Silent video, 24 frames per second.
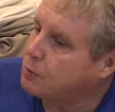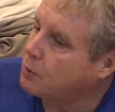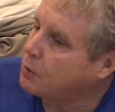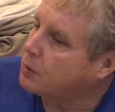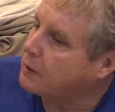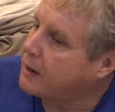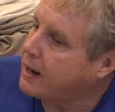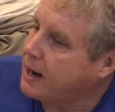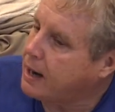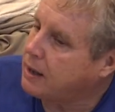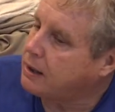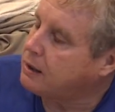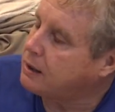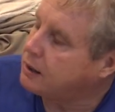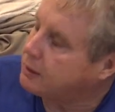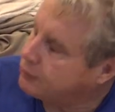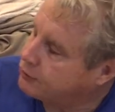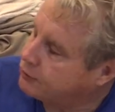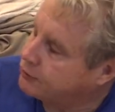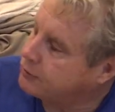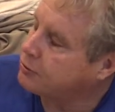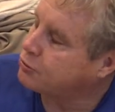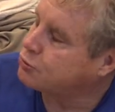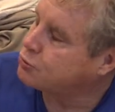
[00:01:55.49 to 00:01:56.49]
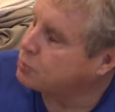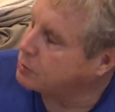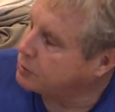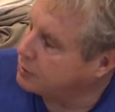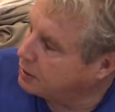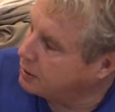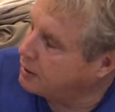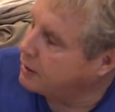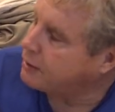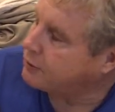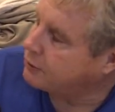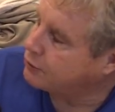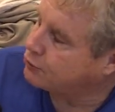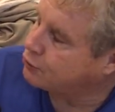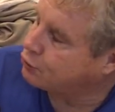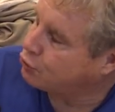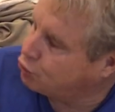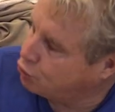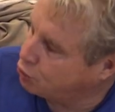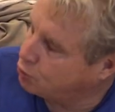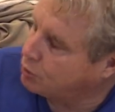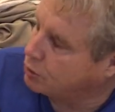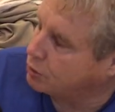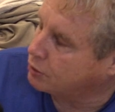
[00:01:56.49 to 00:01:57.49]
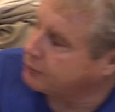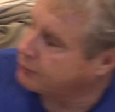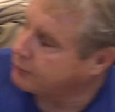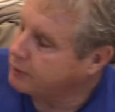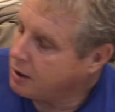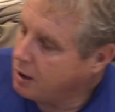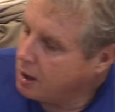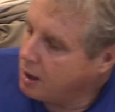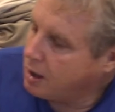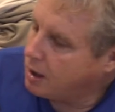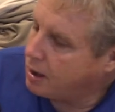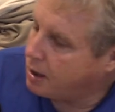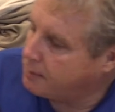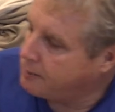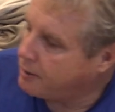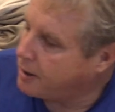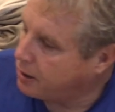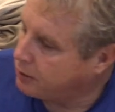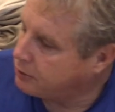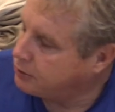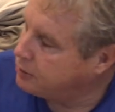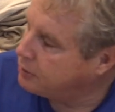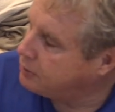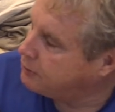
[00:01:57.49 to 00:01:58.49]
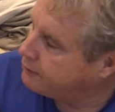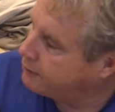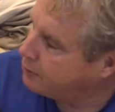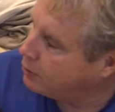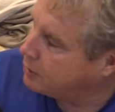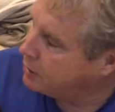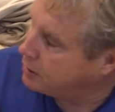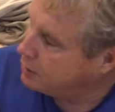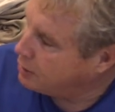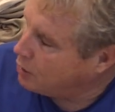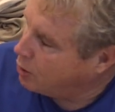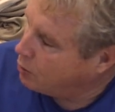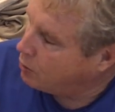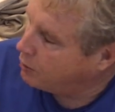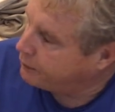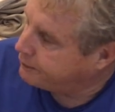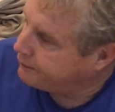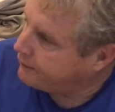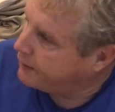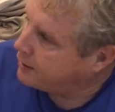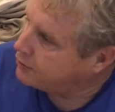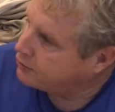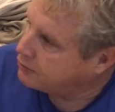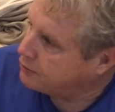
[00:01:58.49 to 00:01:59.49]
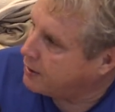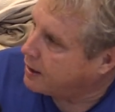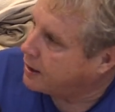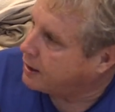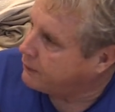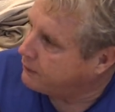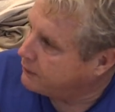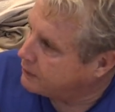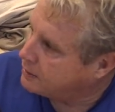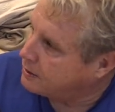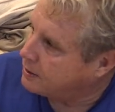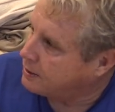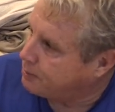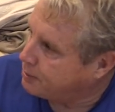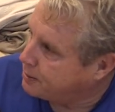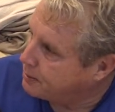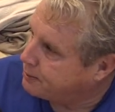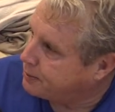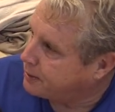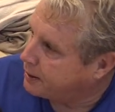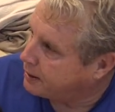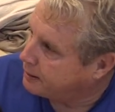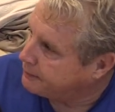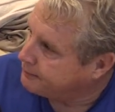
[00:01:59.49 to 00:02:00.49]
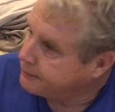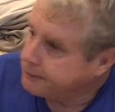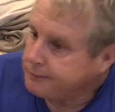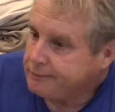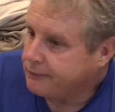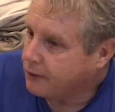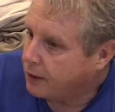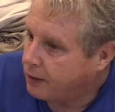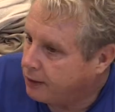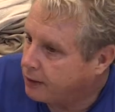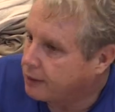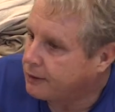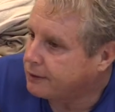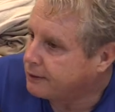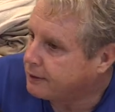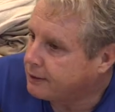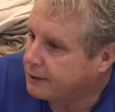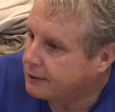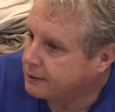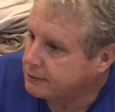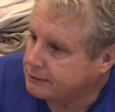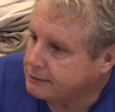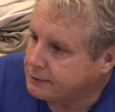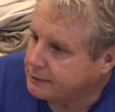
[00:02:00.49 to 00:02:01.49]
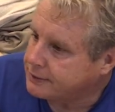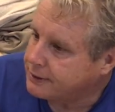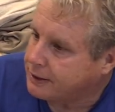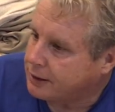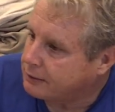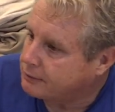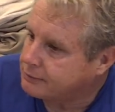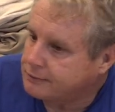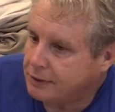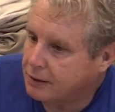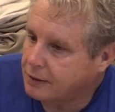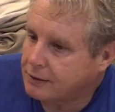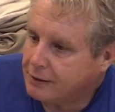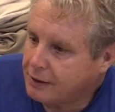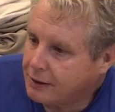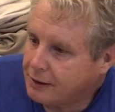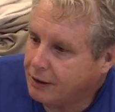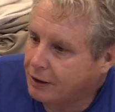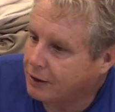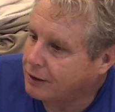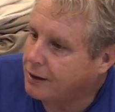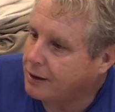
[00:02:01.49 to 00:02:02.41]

We were handing constituent letters to her about voting no on Fast Track and the TPP, our